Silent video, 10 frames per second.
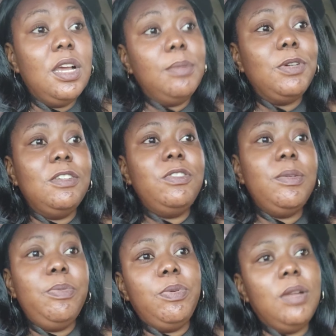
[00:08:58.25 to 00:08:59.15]
I'm gonna
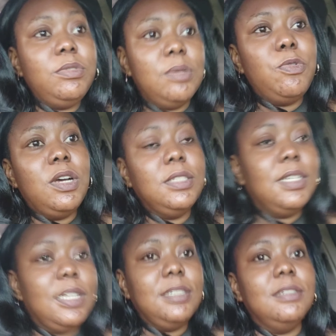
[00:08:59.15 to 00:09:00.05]
fill up from some
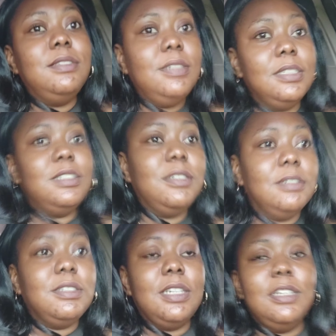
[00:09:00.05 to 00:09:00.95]
water, and you
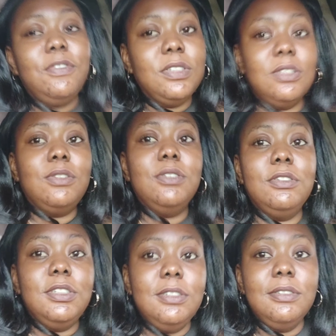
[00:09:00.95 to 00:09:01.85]
know, I never so
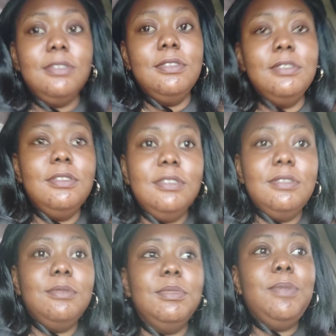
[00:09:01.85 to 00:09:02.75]
hungry.
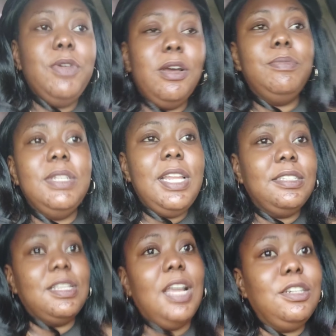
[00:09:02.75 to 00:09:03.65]
Maybe I'll be
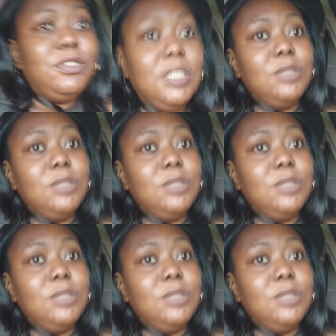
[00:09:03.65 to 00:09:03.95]
less angry.